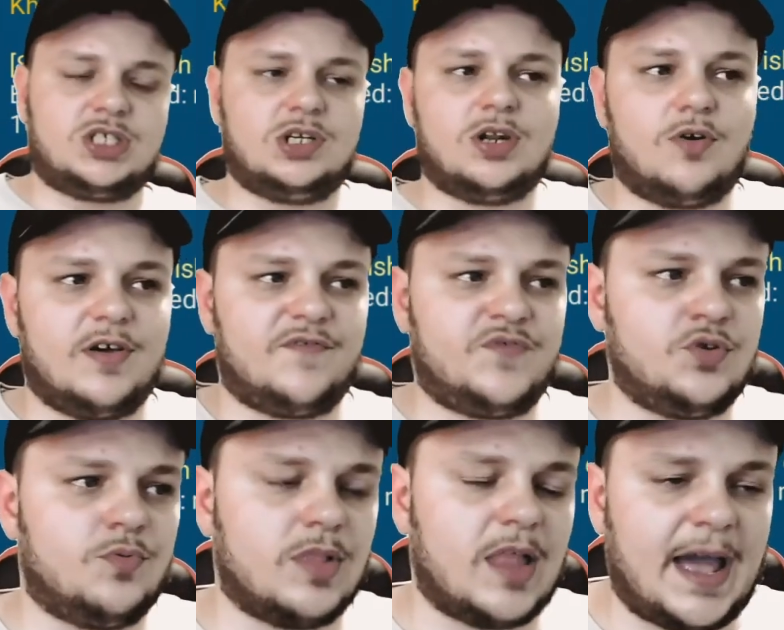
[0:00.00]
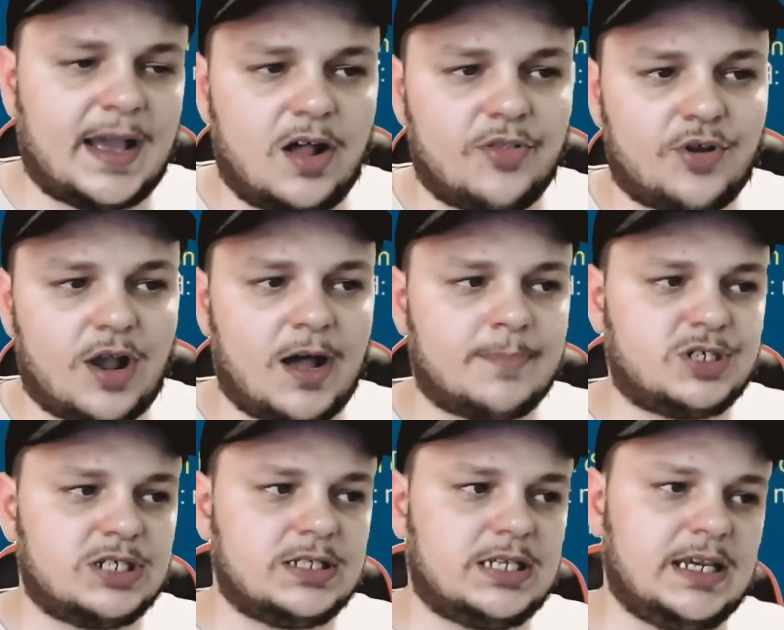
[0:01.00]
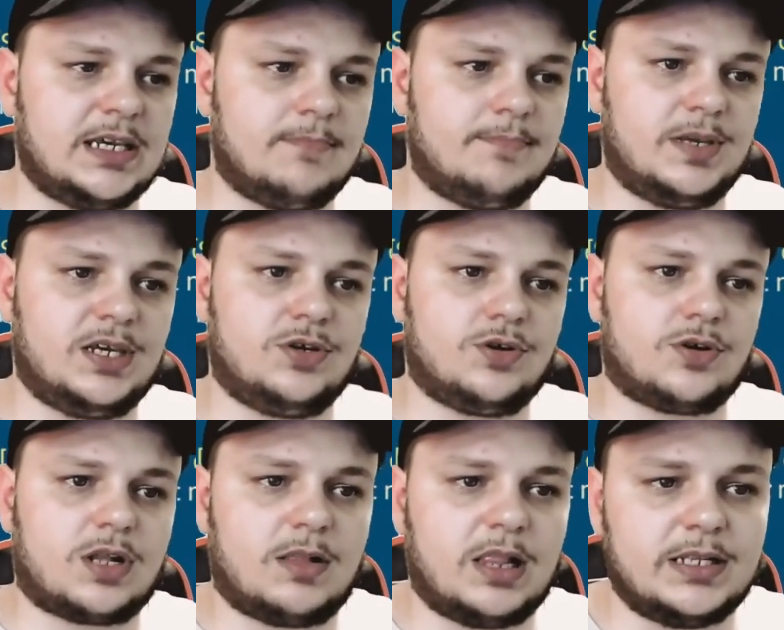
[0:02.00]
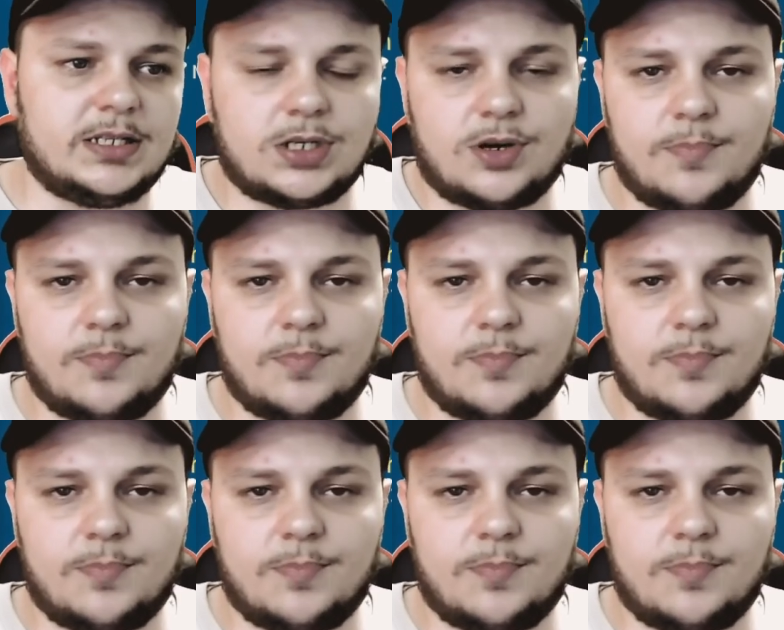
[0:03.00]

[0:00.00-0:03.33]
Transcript: You know, if you lack other options, he can be your cleanser,